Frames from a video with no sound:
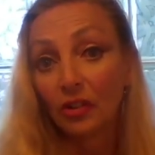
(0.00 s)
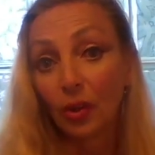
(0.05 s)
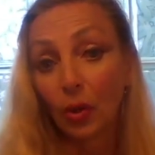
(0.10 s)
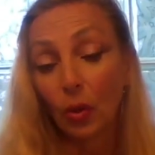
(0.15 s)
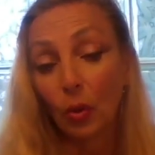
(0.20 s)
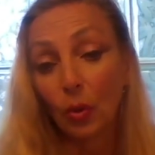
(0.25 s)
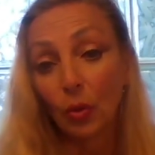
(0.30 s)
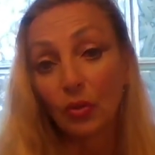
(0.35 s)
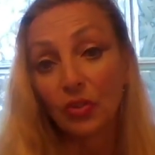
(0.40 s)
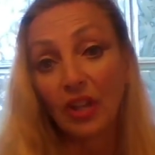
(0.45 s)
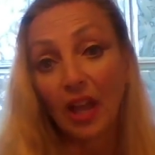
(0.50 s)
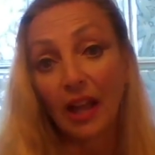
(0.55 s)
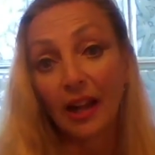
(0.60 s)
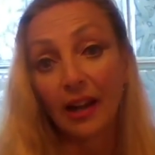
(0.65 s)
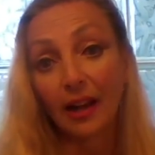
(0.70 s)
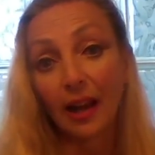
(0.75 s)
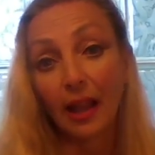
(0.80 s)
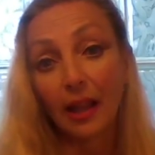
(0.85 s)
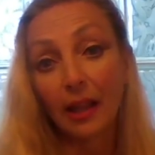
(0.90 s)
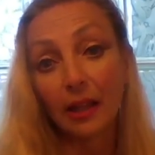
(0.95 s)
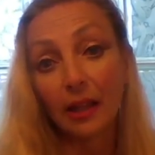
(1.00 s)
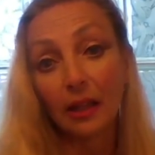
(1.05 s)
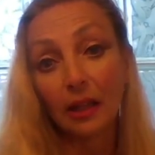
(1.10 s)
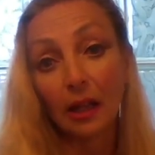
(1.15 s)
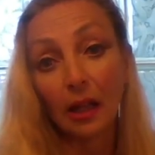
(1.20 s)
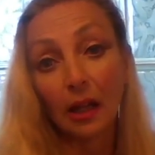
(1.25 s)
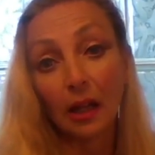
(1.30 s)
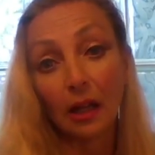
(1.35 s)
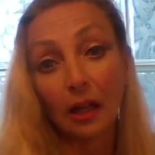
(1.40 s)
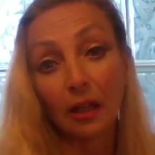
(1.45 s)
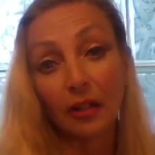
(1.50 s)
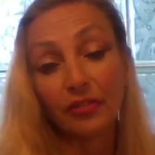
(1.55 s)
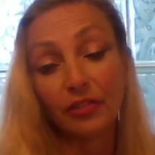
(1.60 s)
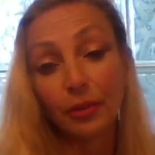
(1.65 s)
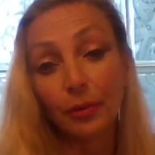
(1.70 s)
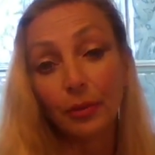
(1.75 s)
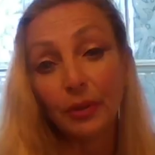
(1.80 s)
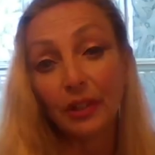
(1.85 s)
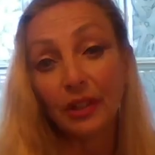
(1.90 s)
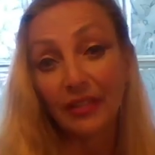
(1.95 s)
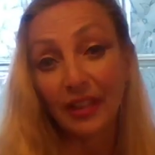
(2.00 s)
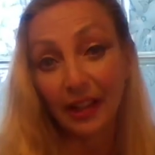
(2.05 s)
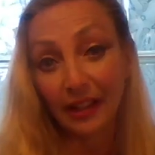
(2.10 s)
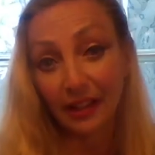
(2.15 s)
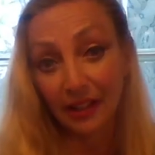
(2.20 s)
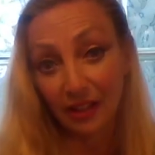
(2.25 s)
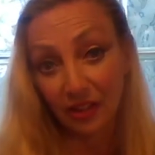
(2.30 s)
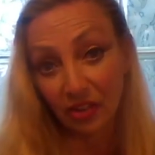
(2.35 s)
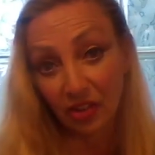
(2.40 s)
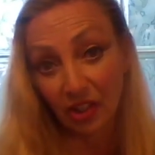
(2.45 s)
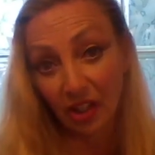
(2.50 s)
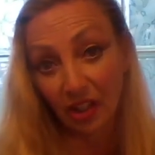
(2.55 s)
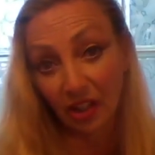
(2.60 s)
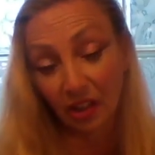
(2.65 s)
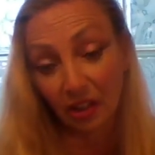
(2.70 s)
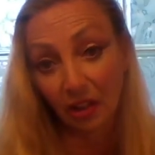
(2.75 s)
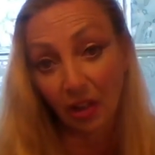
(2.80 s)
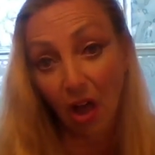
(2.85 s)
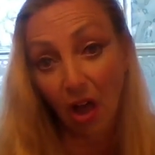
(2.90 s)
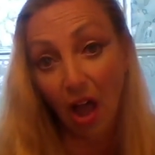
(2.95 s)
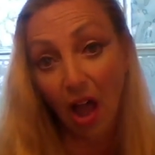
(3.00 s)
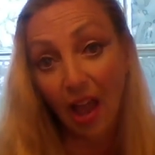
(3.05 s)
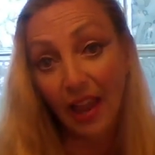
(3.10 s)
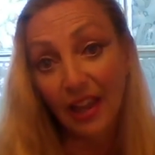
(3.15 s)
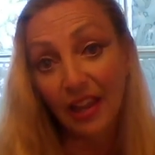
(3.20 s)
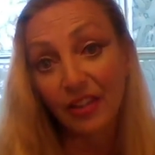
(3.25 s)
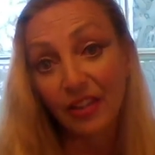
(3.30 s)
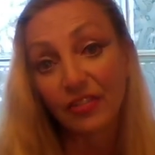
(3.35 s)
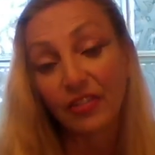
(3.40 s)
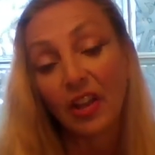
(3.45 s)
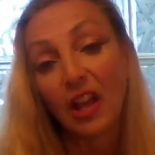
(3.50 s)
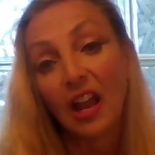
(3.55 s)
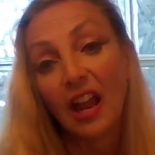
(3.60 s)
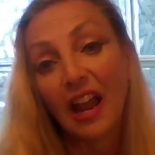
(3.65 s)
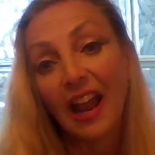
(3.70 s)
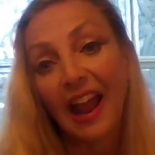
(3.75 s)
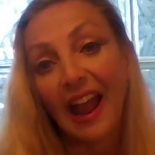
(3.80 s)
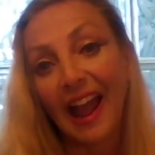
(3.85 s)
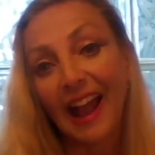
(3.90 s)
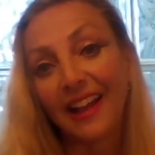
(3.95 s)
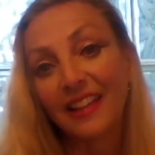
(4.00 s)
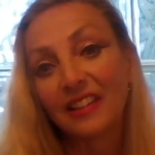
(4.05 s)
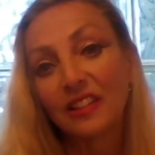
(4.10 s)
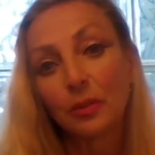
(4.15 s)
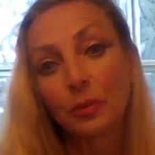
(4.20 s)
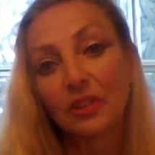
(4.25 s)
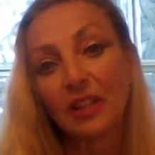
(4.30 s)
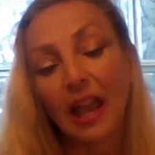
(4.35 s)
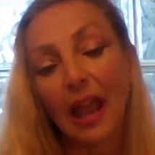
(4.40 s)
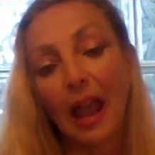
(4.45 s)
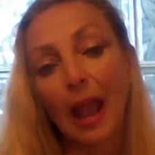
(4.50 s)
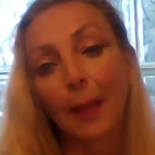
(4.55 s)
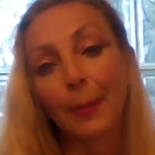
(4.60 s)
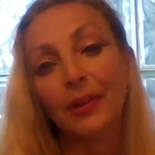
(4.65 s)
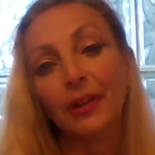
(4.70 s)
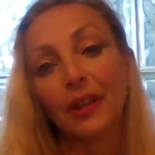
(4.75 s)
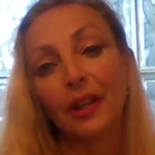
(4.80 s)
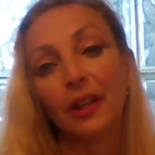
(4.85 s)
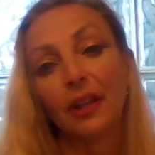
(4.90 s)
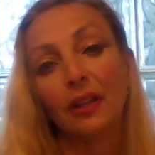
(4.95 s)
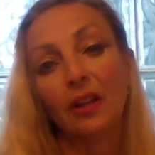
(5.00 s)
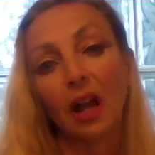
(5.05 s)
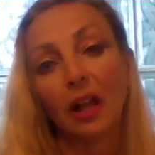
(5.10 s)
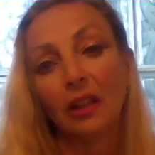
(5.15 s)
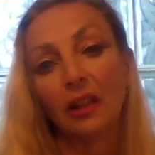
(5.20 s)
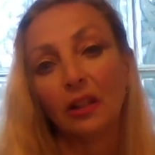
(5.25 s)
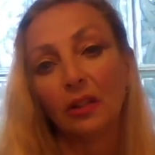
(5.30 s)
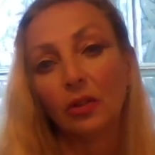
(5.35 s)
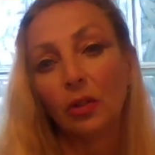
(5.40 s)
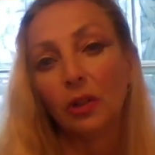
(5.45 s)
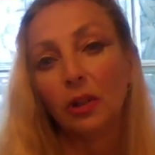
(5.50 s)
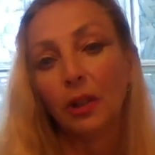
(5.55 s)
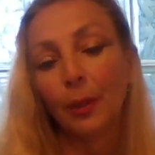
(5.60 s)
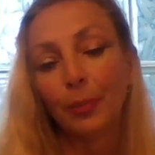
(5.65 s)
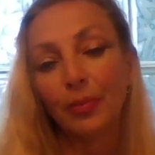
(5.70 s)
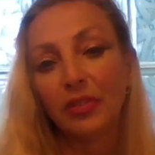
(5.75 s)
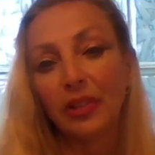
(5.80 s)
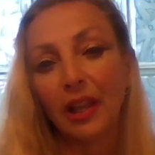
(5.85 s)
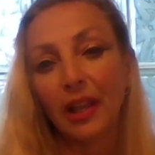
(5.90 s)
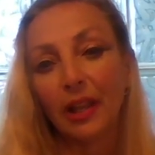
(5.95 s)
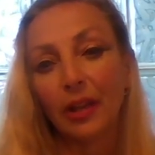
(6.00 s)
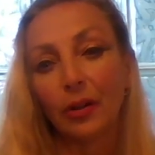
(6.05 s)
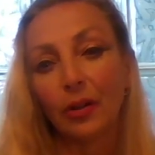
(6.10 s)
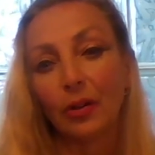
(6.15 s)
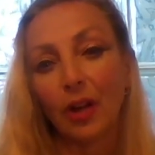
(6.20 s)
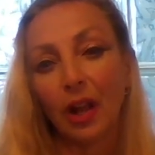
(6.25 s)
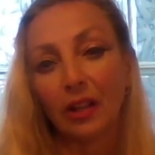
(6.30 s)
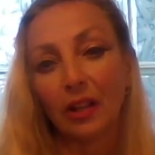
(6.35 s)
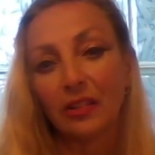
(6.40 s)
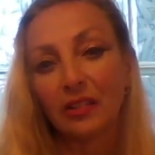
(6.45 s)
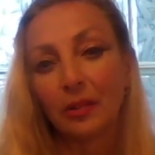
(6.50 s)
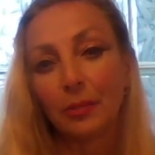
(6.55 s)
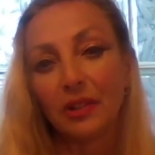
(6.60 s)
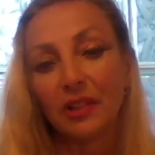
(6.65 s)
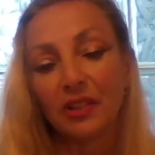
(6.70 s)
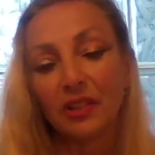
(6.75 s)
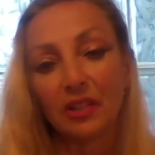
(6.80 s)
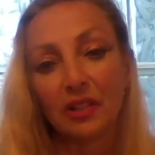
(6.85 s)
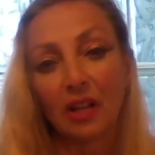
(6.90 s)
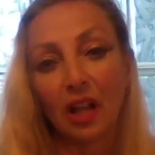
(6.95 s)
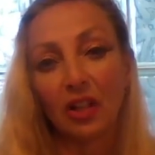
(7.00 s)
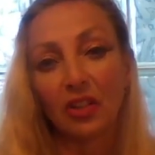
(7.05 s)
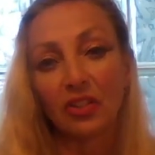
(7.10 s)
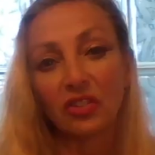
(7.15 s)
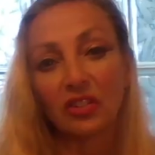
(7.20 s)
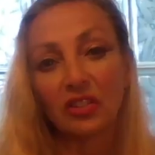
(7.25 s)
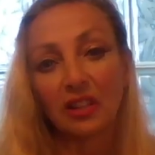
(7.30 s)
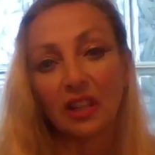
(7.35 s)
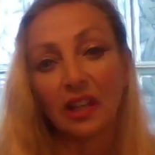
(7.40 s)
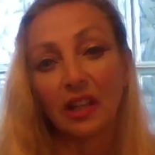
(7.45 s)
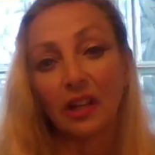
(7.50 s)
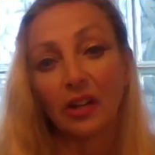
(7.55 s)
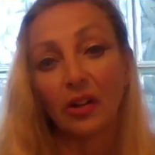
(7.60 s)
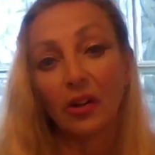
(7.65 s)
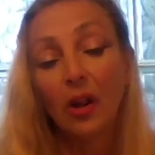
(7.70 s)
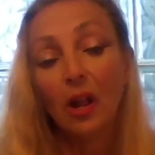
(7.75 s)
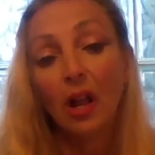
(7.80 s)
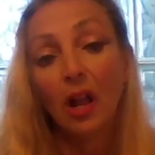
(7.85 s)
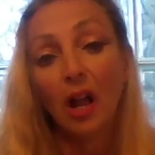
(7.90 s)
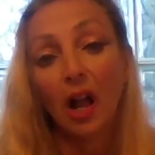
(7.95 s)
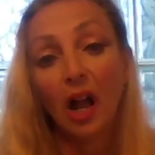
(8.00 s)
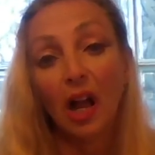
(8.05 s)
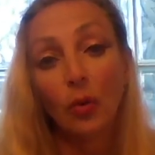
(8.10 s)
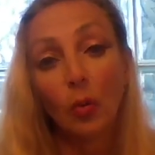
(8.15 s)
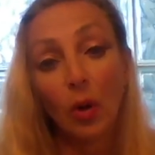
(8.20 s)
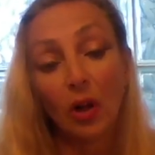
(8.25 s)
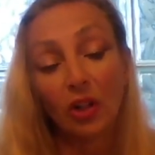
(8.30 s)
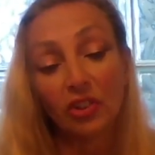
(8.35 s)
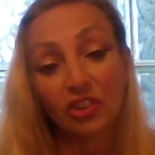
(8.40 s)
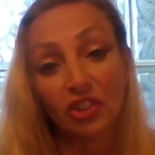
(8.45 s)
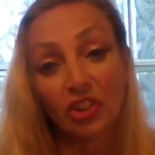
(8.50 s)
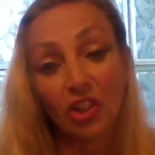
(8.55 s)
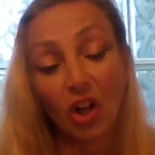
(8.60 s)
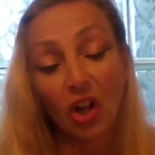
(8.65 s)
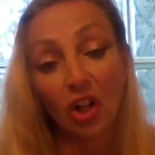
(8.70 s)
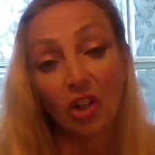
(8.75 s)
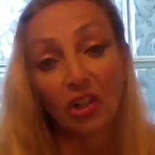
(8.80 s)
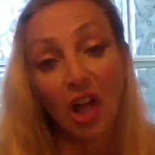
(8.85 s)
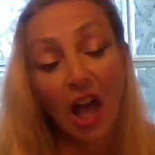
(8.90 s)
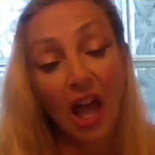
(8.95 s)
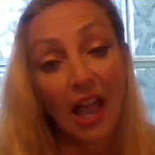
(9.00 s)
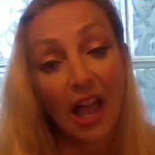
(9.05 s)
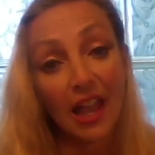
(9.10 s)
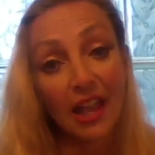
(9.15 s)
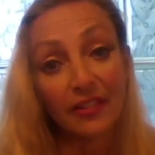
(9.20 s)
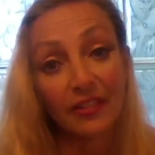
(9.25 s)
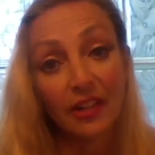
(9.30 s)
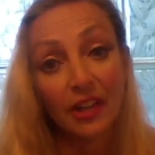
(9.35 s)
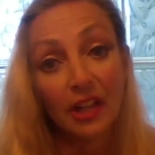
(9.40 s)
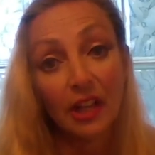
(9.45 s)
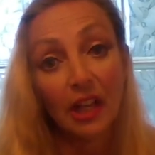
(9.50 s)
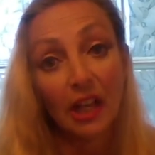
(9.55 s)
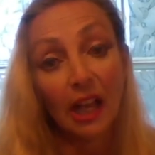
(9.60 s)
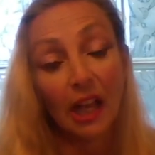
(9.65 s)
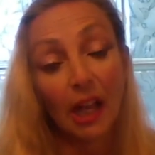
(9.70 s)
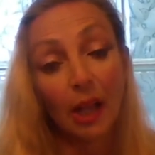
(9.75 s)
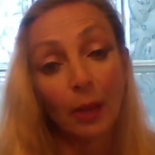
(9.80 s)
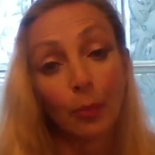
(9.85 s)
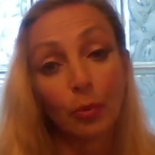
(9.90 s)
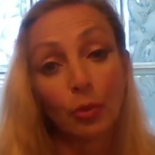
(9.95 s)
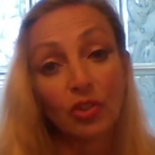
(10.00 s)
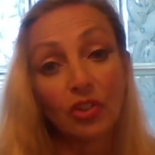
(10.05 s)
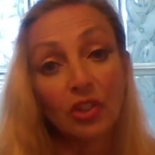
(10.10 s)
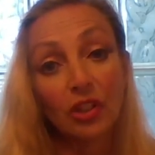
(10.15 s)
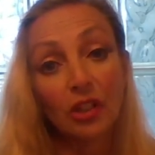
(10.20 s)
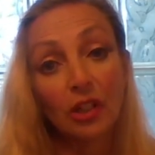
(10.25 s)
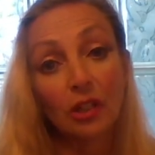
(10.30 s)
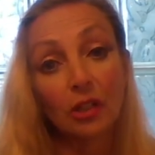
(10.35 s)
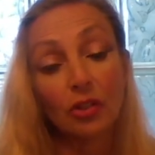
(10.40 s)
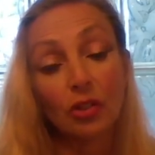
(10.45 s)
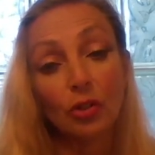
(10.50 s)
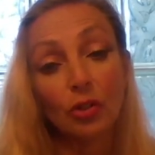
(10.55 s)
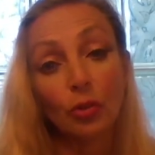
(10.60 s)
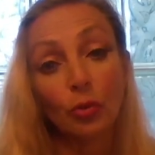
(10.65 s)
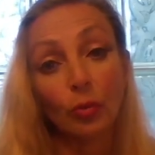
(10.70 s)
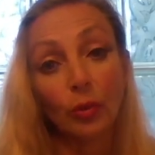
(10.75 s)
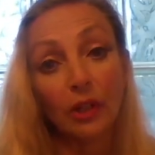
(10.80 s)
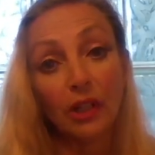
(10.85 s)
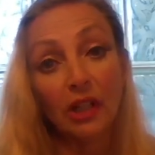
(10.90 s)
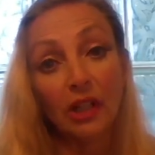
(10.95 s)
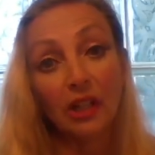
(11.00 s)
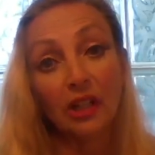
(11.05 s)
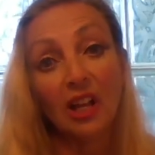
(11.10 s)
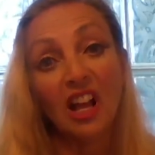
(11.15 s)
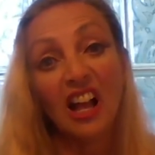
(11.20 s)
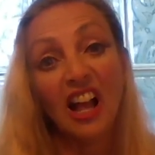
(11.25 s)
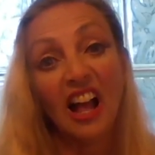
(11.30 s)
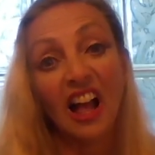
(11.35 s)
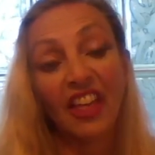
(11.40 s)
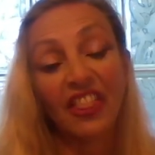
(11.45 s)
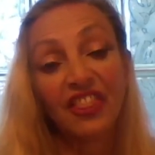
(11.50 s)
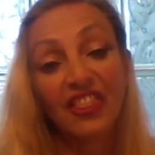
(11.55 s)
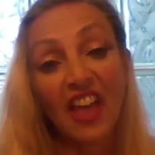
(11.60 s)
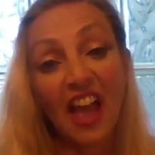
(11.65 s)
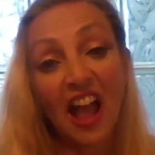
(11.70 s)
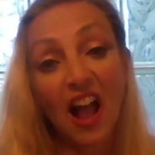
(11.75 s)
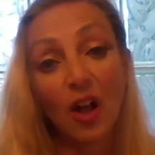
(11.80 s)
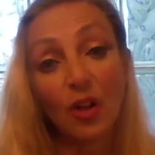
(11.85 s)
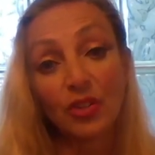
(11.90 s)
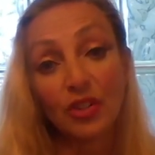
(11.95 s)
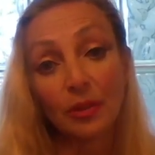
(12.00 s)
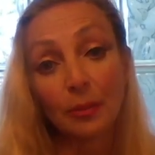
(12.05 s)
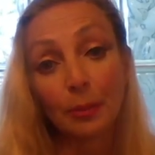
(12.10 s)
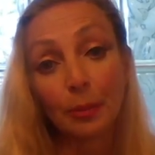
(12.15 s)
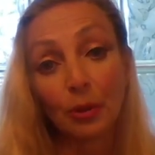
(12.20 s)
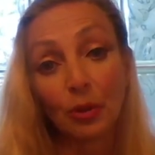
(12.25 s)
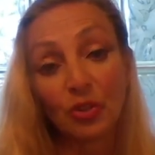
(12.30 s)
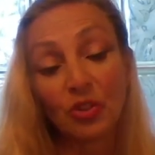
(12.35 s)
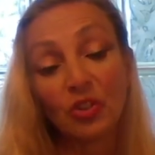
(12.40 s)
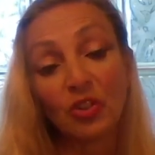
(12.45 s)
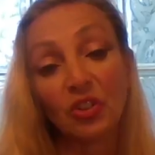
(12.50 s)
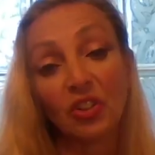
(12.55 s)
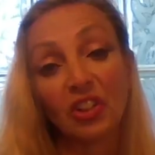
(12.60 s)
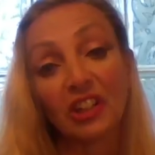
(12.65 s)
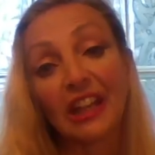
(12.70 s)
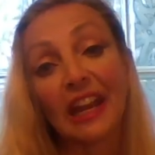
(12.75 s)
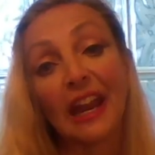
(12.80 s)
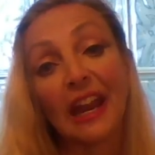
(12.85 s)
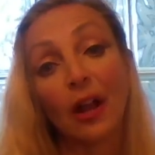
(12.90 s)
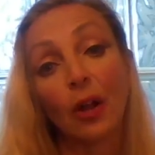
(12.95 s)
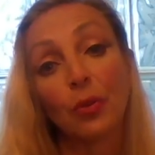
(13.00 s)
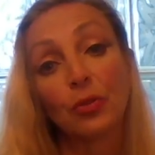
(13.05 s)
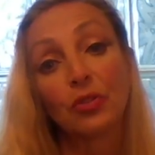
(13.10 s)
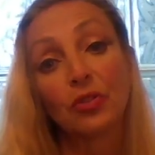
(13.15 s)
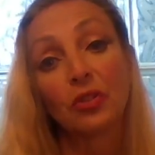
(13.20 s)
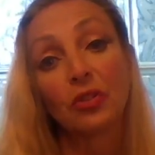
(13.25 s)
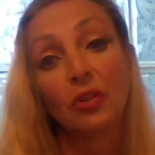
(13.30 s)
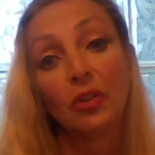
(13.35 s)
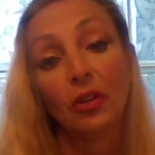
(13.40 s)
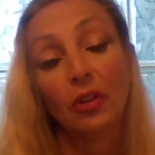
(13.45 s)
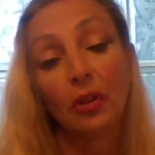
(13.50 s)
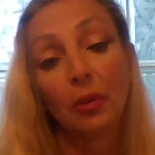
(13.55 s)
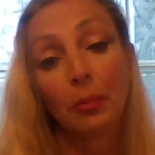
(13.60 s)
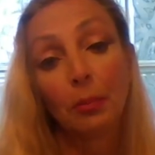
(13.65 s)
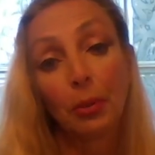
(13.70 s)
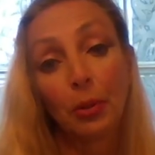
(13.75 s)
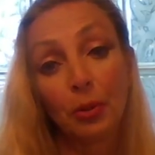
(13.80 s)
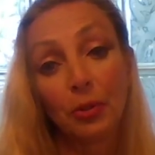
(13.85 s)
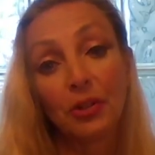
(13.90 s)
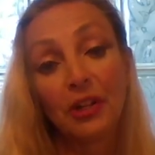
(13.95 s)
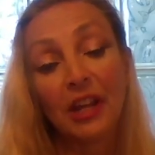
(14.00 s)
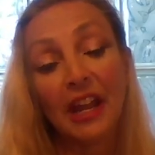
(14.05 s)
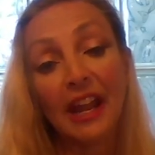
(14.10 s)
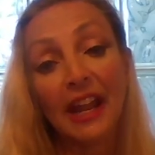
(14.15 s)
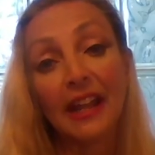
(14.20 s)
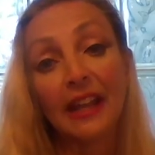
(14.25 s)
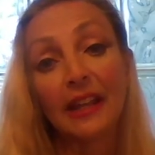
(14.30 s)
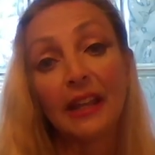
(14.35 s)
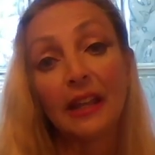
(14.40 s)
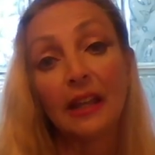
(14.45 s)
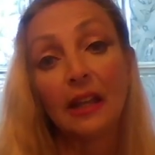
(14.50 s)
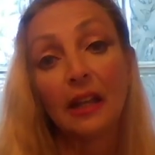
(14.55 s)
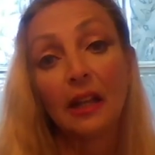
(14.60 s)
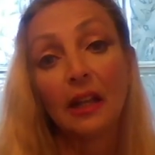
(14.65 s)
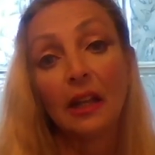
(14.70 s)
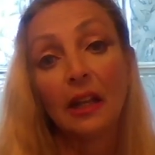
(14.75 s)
the whole satellite viewing of that incident live as it was happening, not little clips later, not somebody's analysis later. I watched it all live and proceeded to read 1,000 personal accounts per day